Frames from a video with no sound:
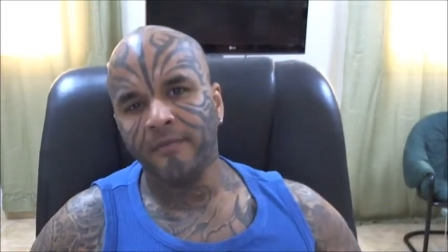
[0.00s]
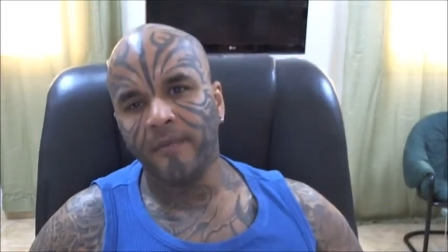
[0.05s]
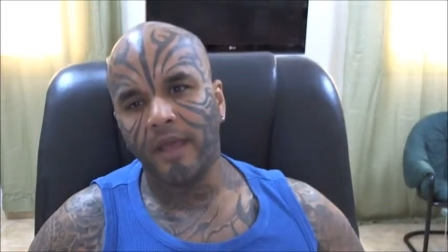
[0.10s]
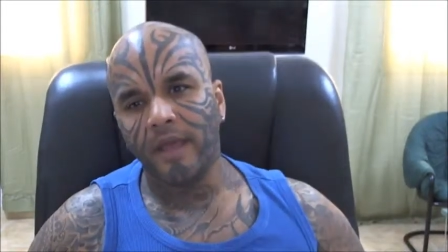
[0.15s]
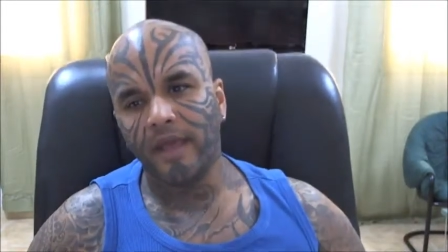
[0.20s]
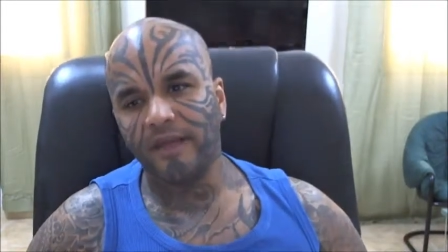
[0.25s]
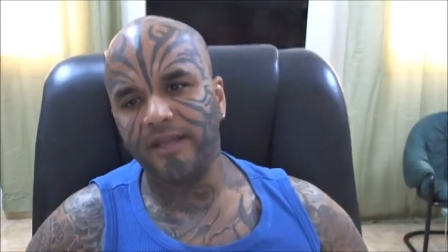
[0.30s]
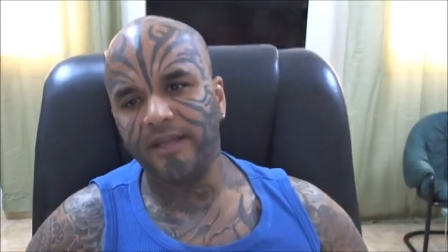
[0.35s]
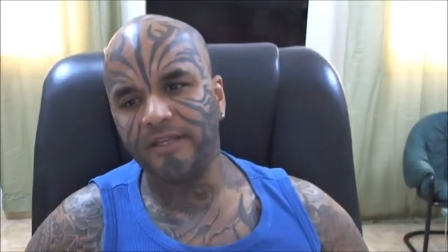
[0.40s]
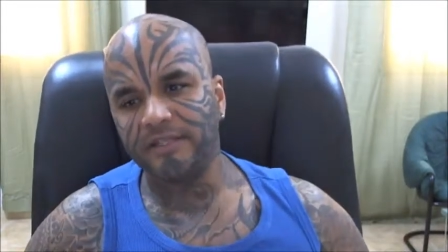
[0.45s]

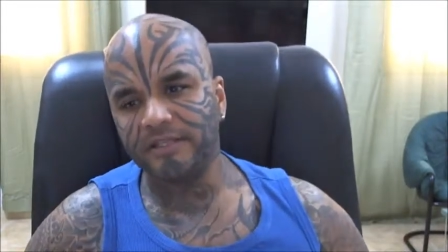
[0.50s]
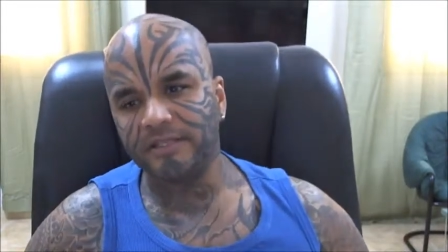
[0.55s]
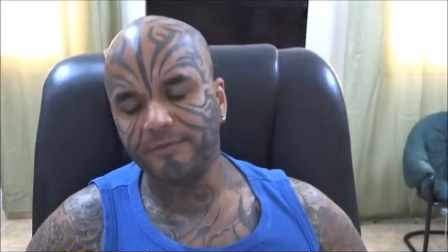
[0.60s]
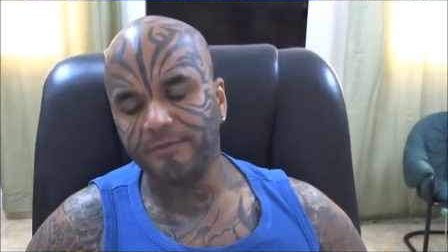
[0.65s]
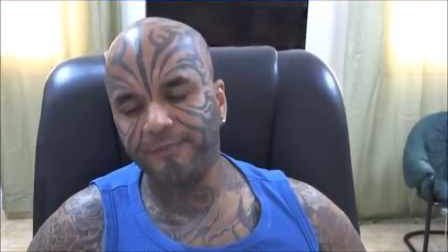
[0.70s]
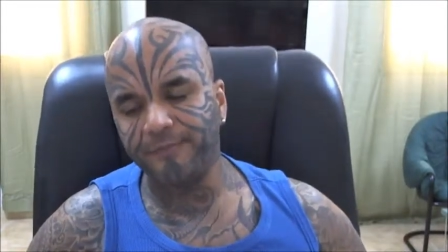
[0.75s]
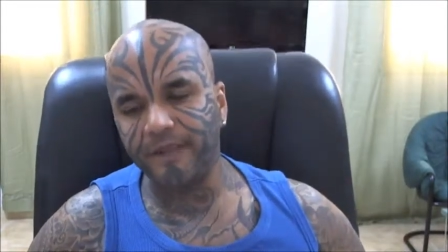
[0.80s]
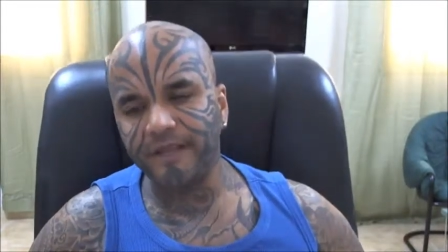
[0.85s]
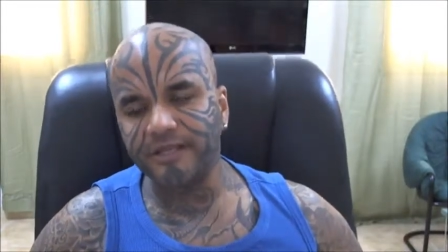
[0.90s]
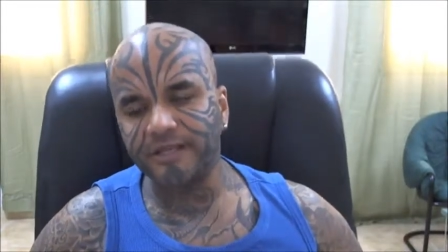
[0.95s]
and he
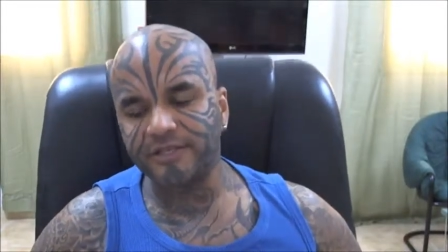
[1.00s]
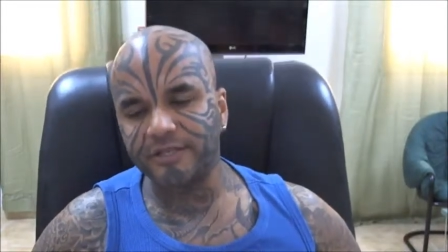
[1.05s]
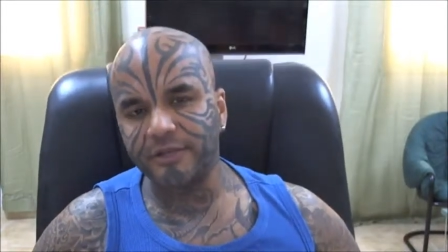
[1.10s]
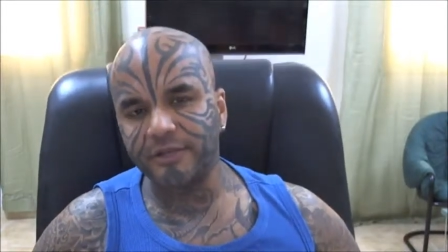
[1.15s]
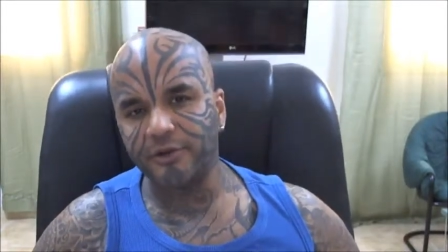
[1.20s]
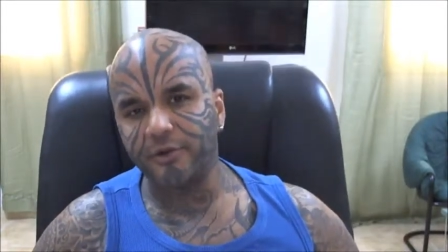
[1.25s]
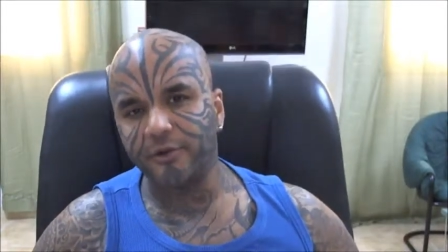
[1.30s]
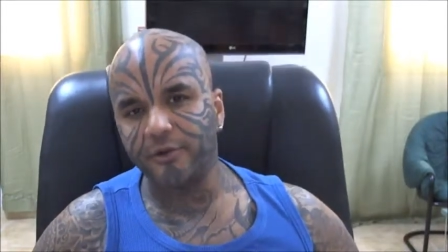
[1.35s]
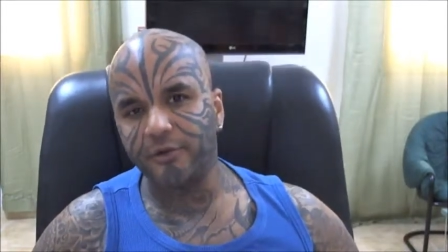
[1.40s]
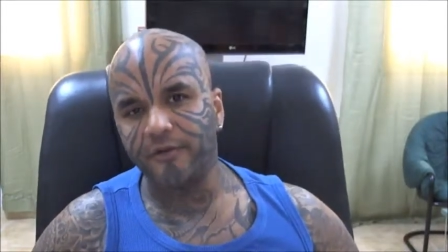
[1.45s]
speaks to
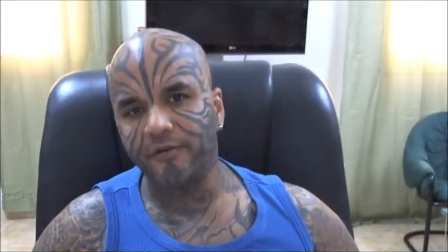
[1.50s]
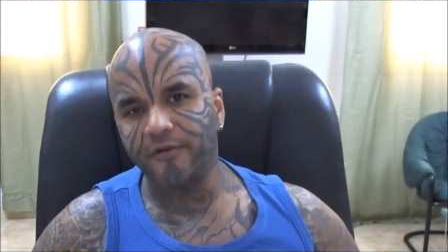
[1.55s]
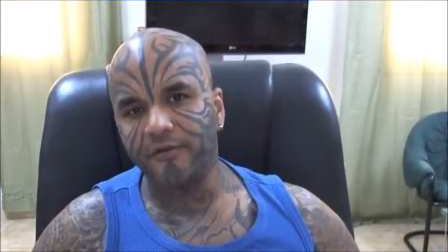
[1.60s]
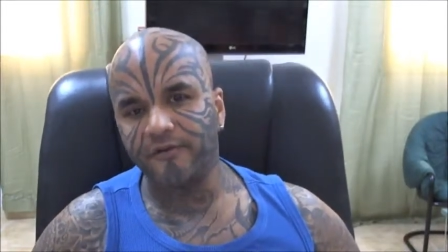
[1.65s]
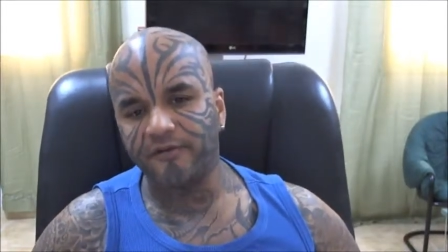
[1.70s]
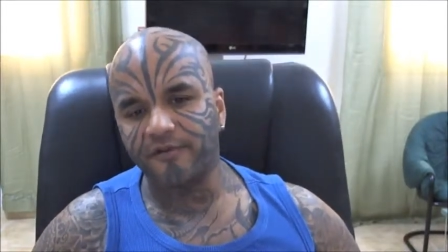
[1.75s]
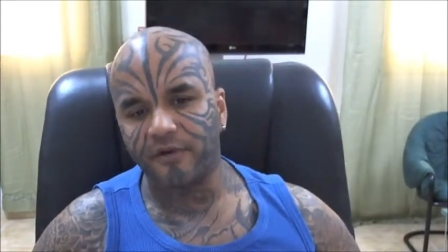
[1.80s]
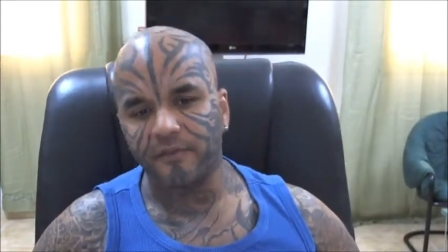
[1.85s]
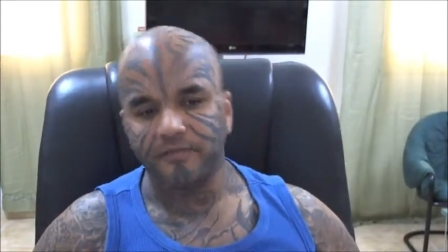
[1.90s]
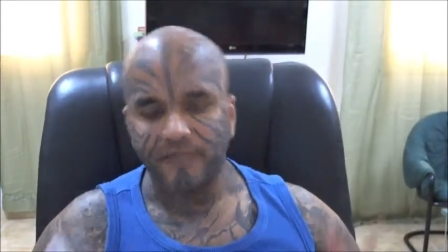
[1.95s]
you
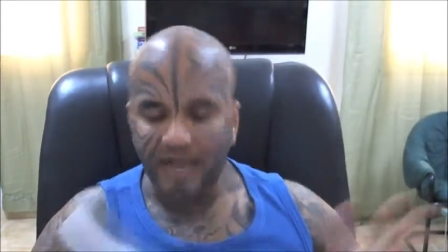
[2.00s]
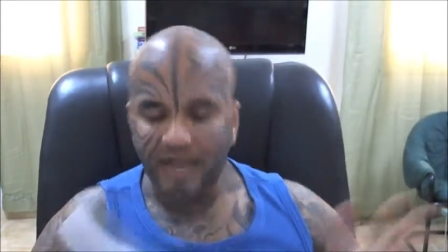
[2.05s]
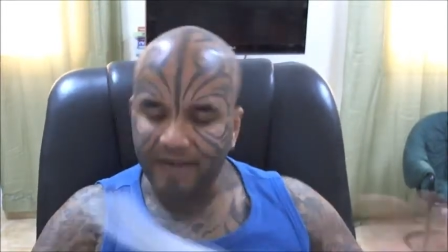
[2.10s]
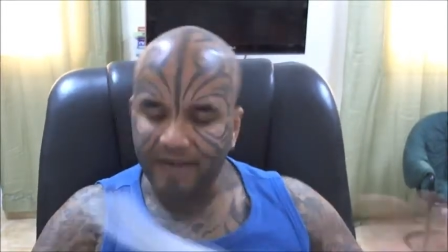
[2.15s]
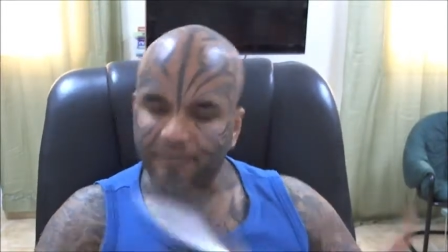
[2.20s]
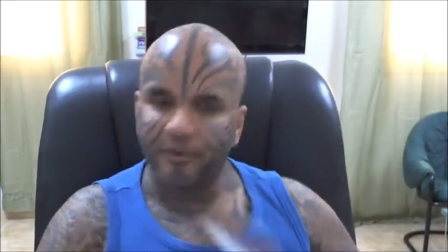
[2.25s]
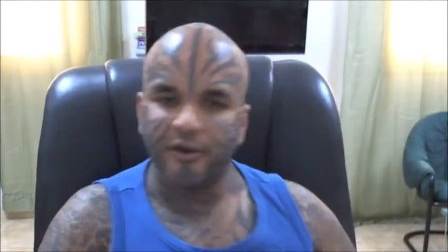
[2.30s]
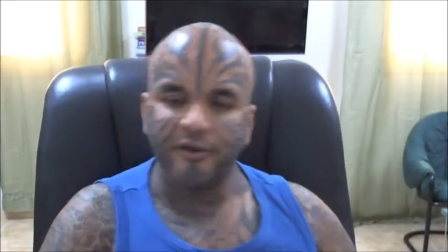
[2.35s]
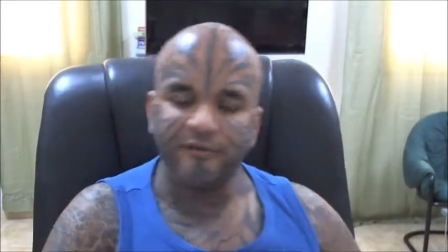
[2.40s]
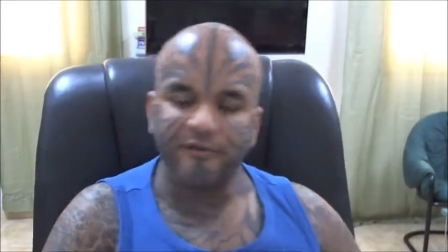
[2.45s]
from
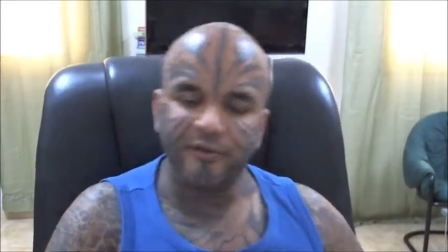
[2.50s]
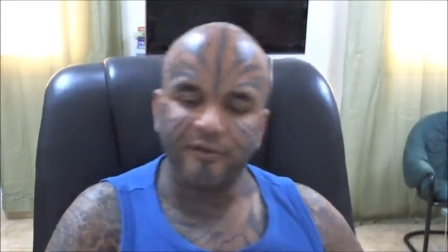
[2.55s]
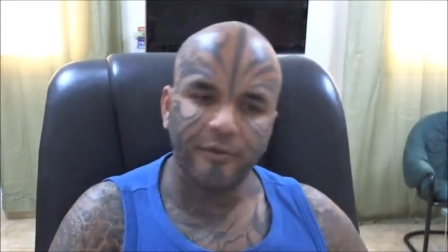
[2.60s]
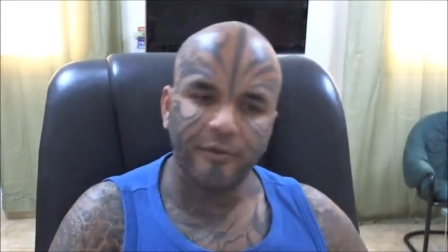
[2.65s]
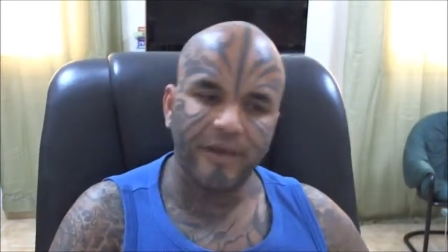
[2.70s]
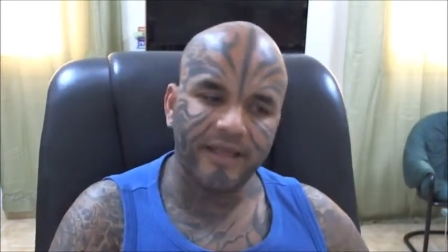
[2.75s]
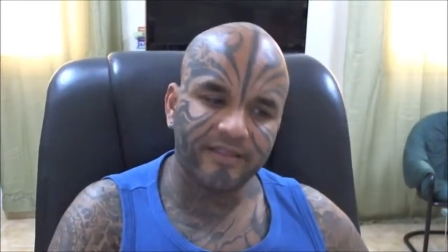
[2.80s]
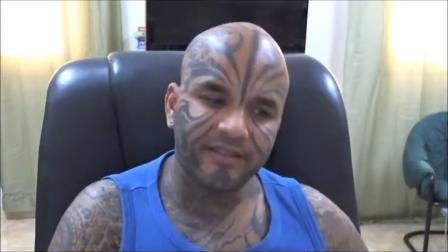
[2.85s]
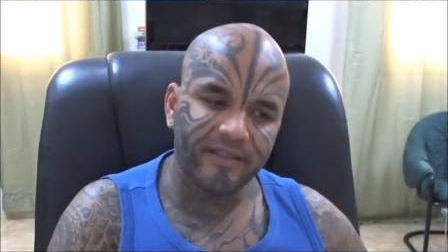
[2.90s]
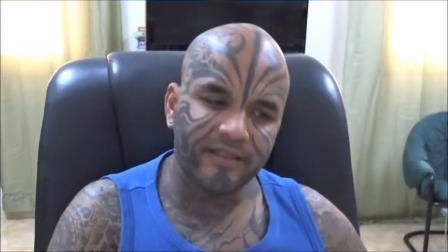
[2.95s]
that point of
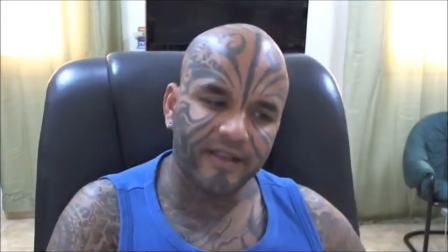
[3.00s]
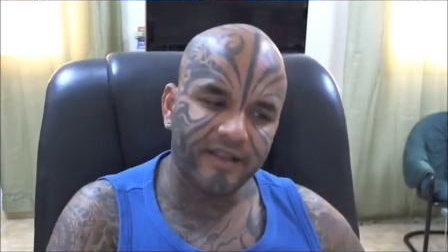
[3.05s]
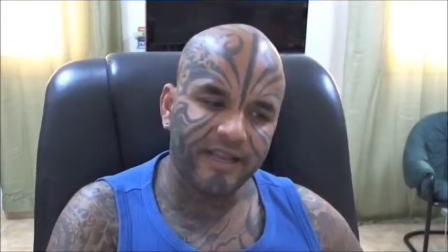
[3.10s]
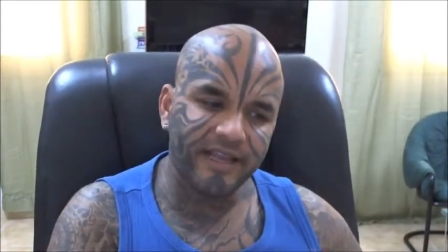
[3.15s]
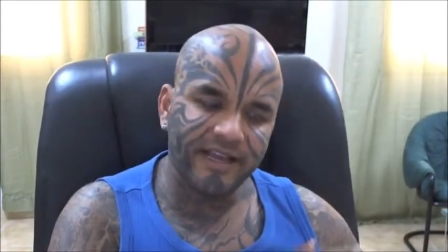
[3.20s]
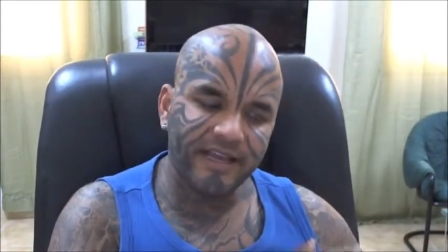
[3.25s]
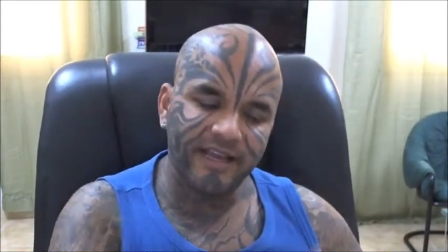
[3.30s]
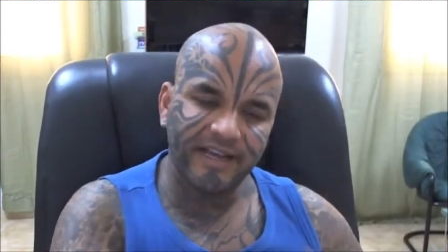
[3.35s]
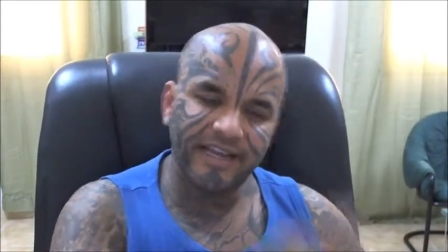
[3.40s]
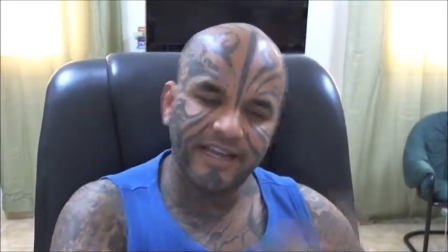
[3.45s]
view and then
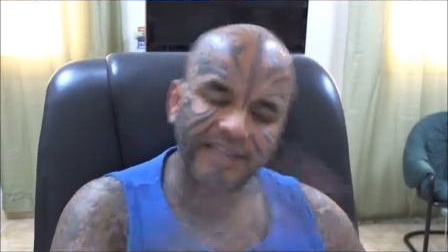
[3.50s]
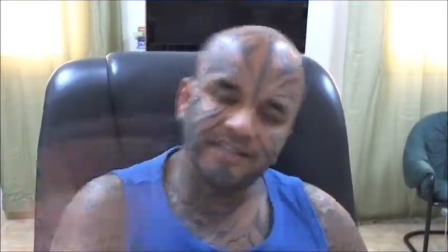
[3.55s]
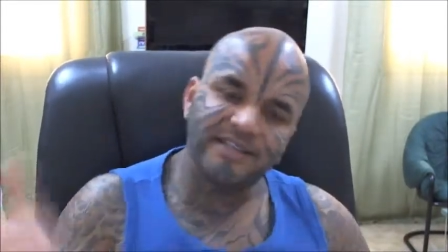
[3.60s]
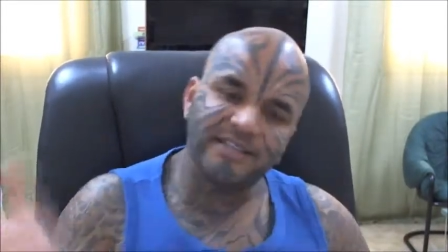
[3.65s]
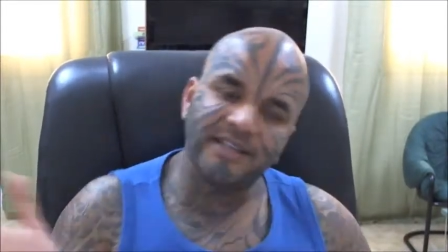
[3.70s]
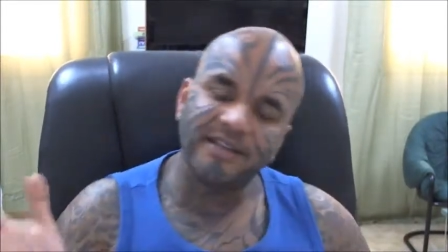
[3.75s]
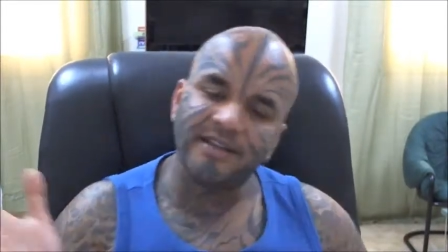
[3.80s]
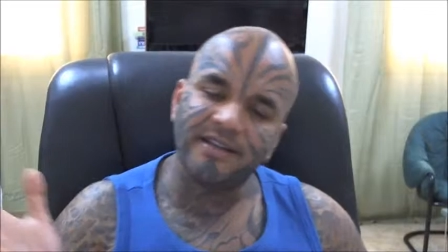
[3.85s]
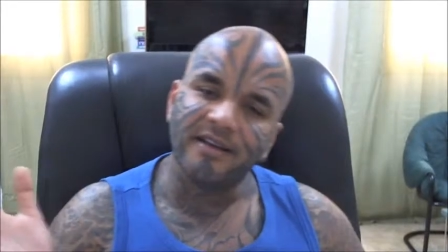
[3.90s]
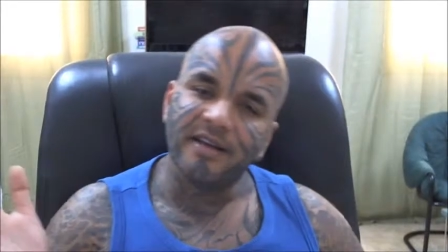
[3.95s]
he connects
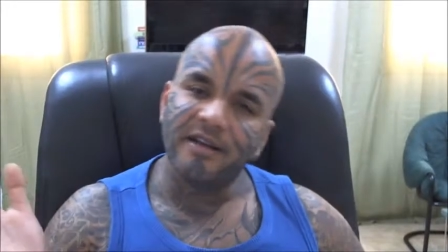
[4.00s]
it